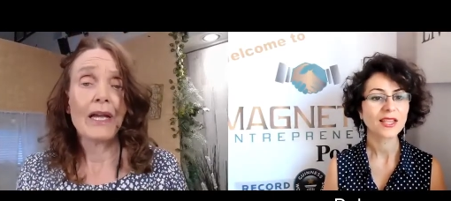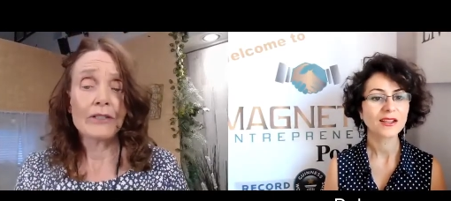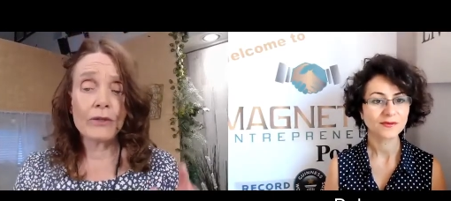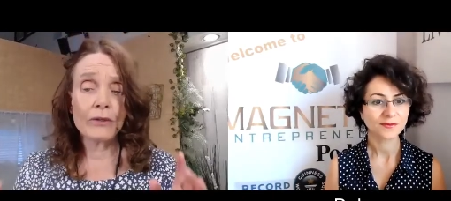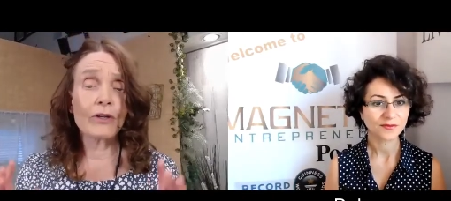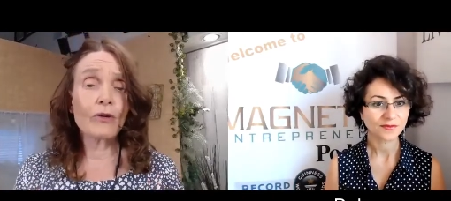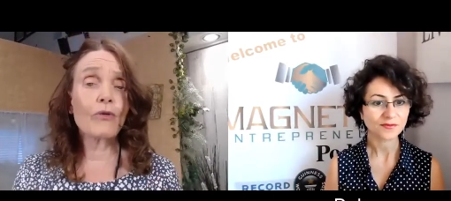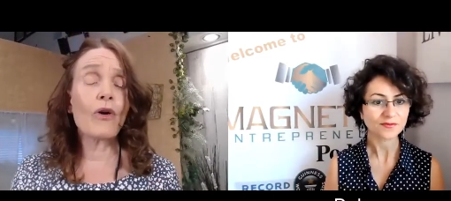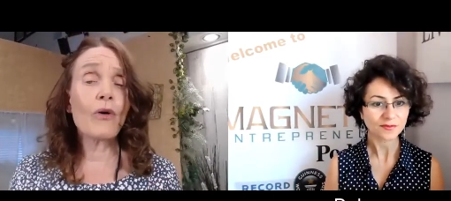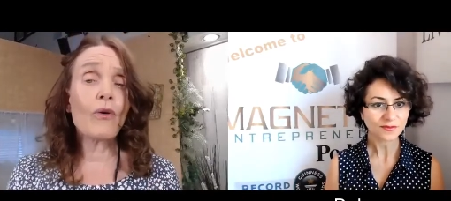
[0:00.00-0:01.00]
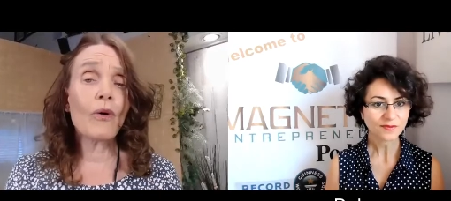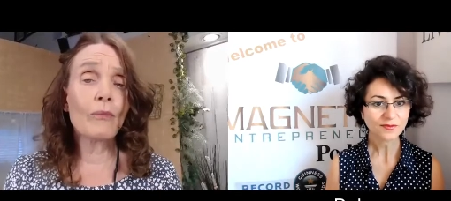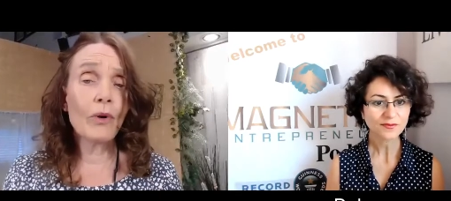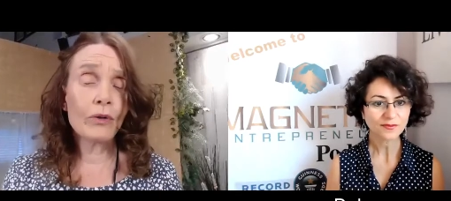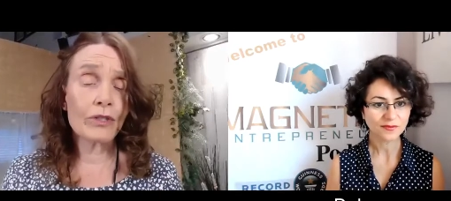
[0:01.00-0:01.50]
Speaker 1: You can grow
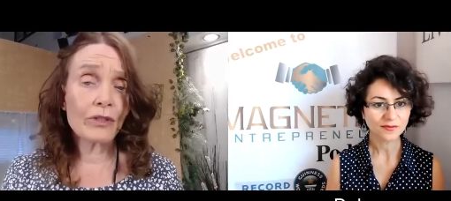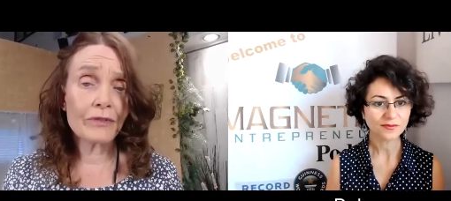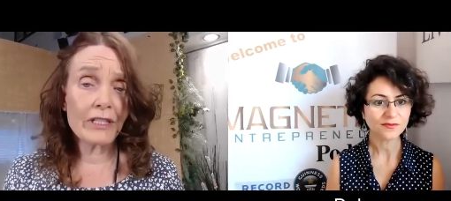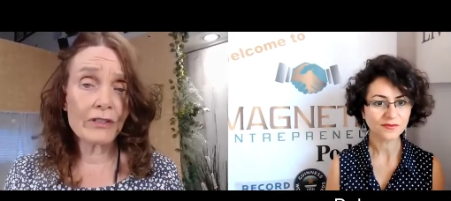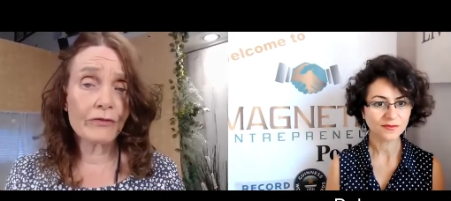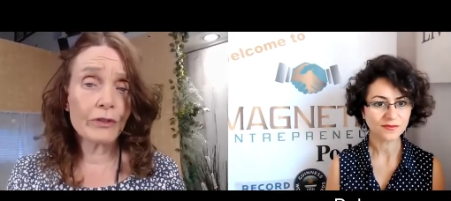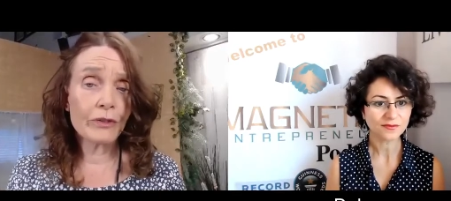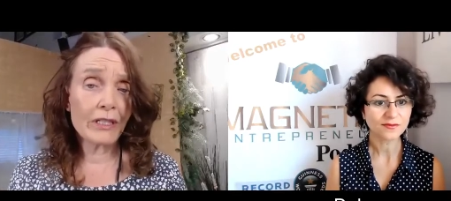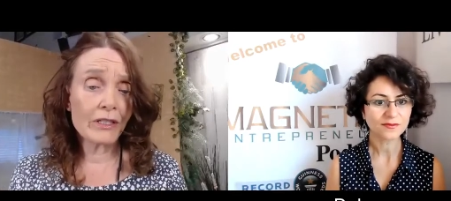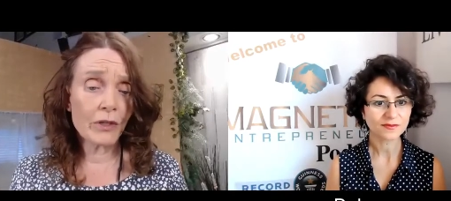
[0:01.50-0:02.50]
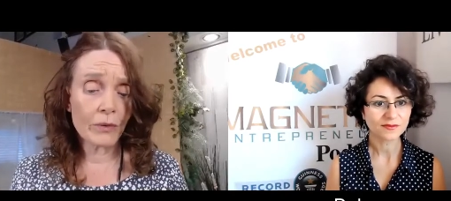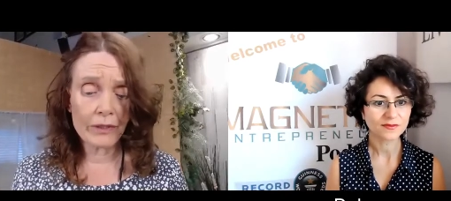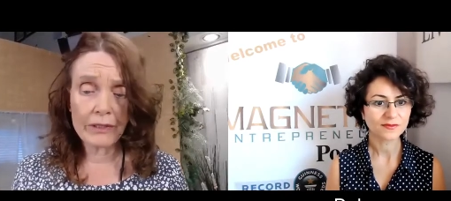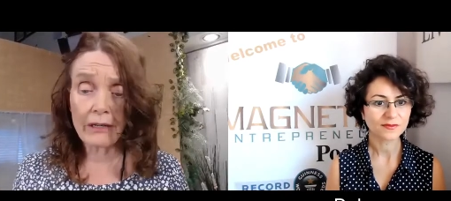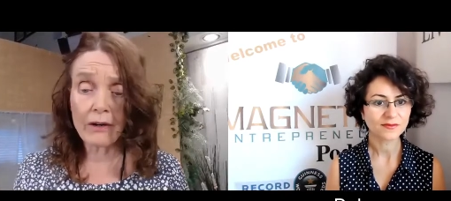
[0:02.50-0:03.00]
most of these food indoor.
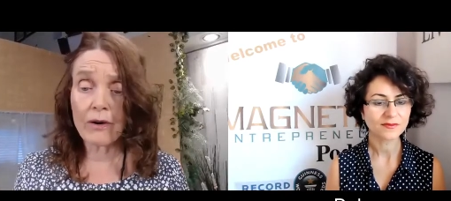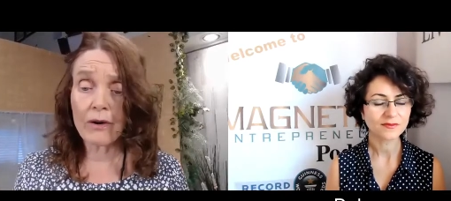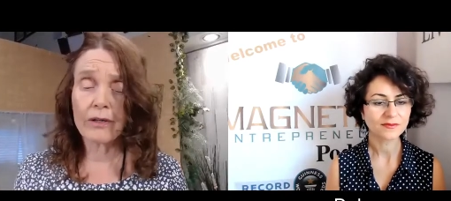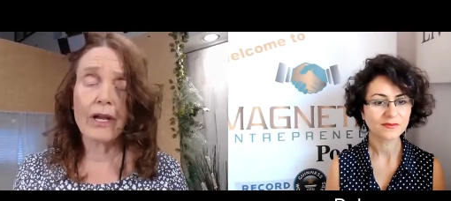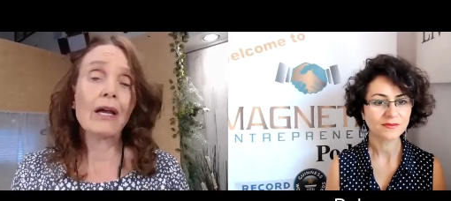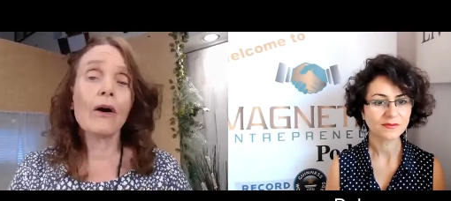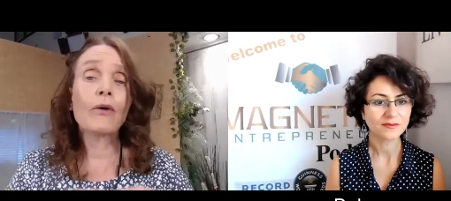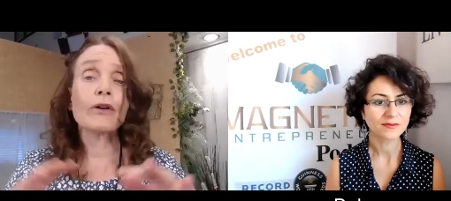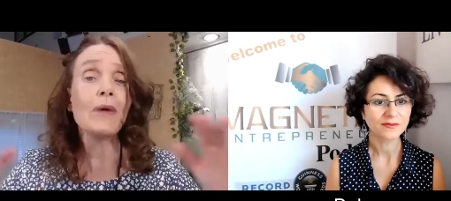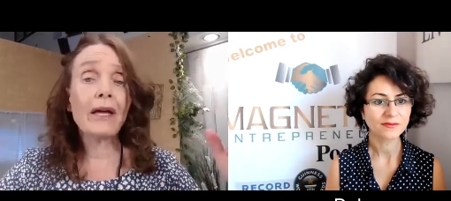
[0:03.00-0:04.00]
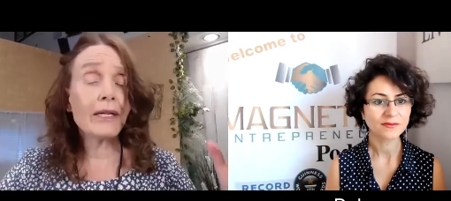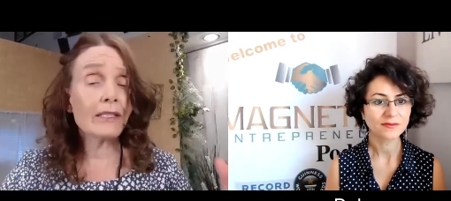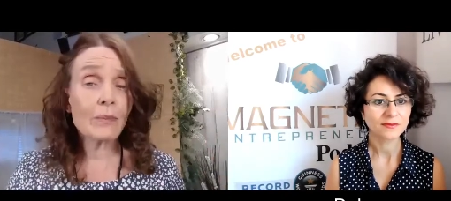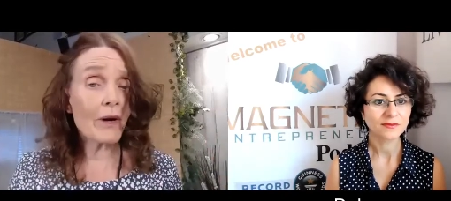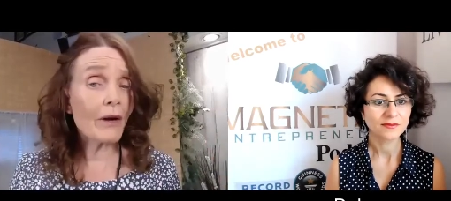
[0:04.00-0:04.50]
There are automatic
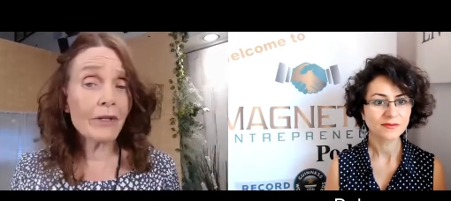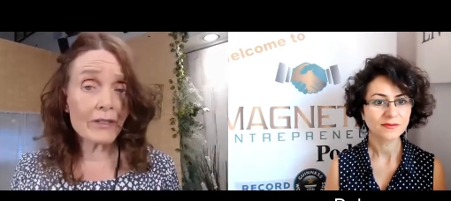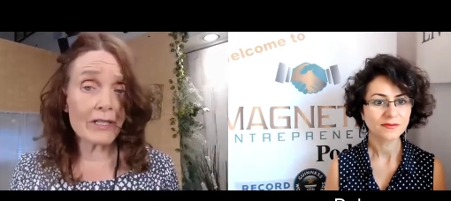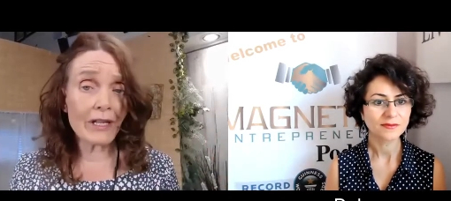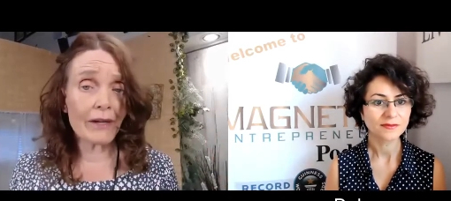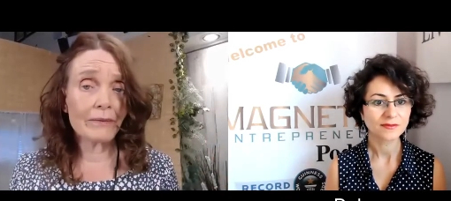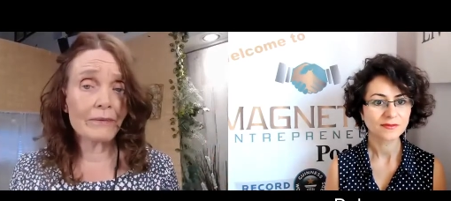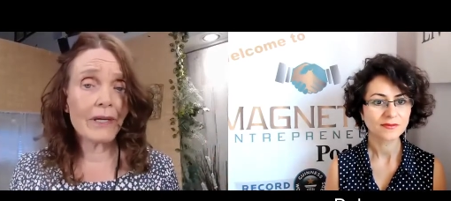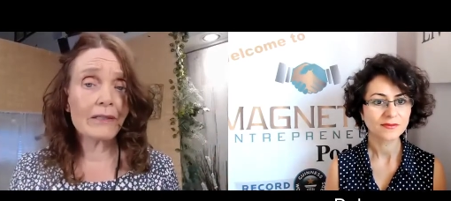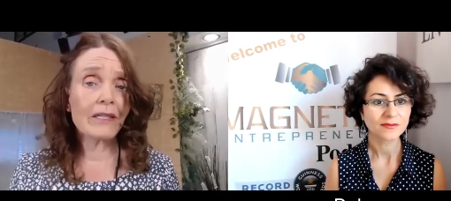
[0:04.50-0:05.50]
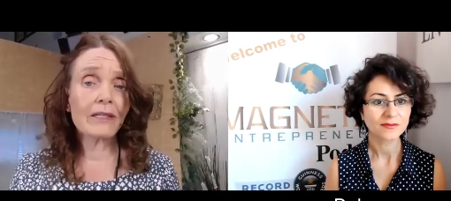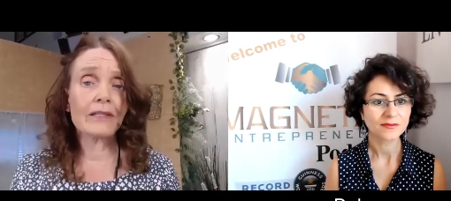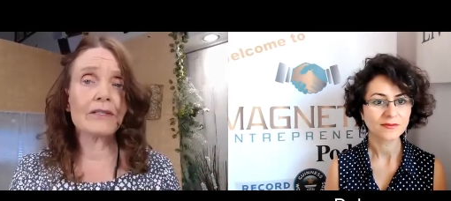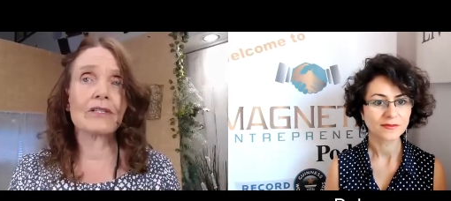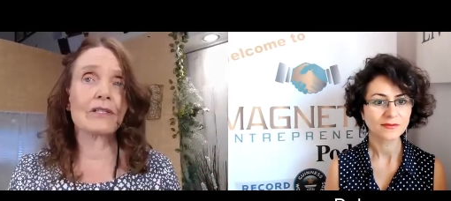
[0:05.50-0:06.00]
sprouters now, and
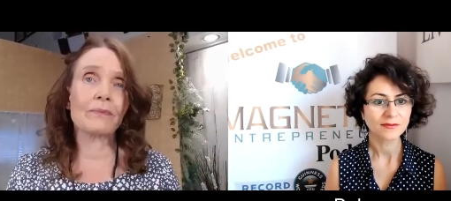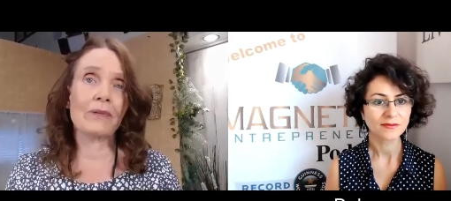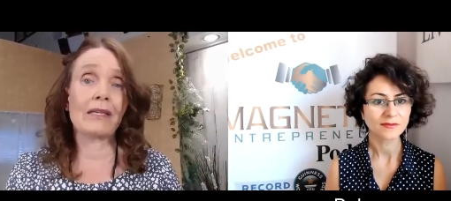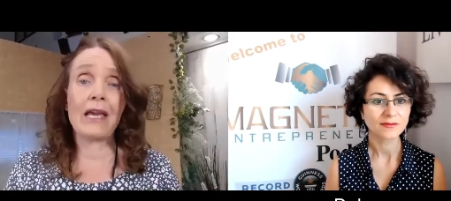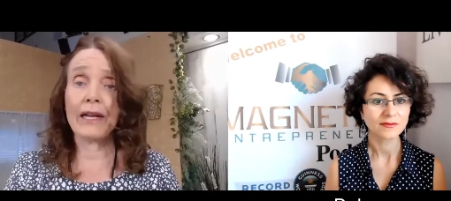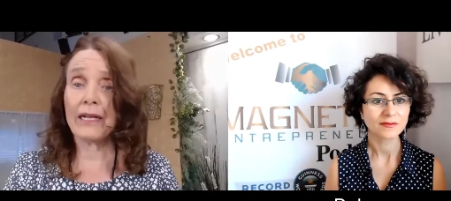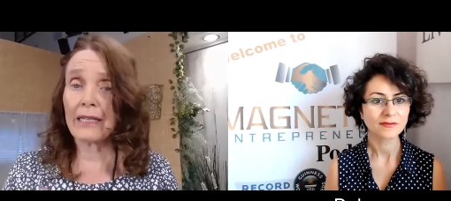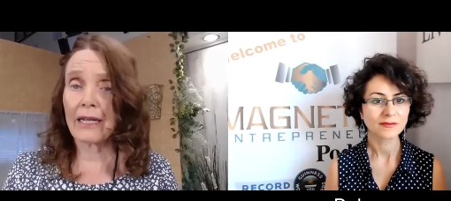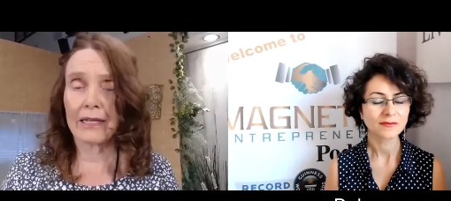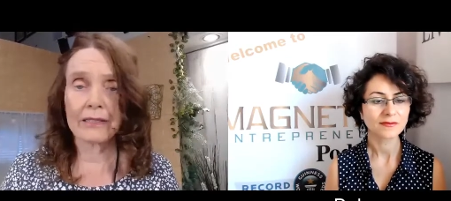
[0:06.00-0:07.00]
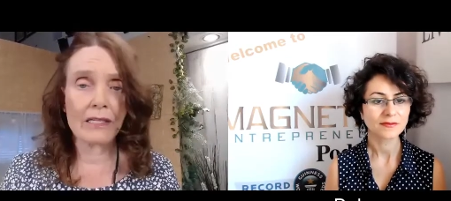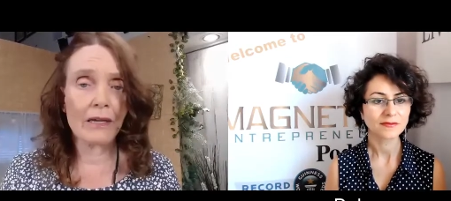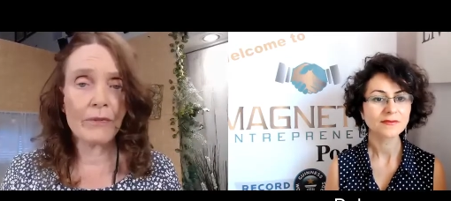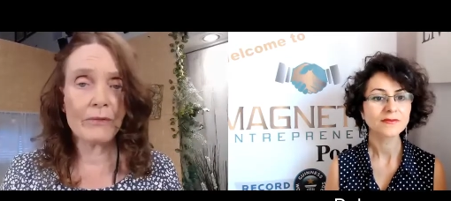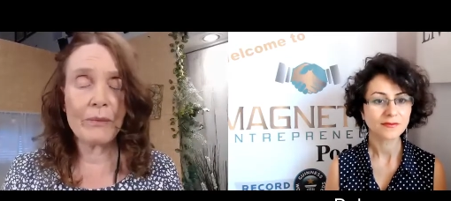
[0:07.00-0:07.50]
Canada has some
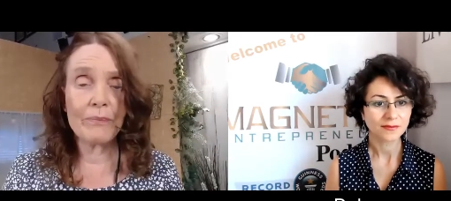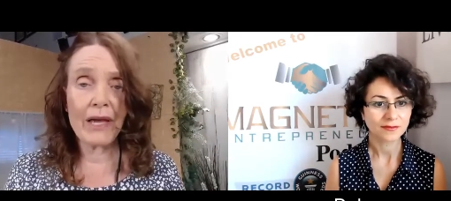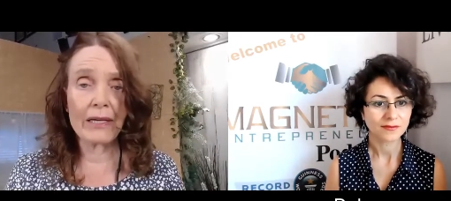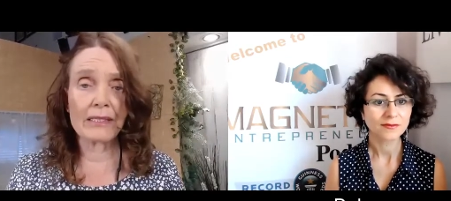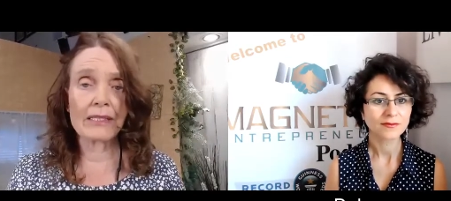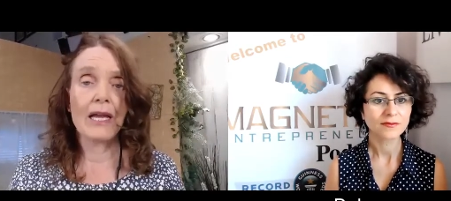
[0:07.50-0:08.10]
of the best.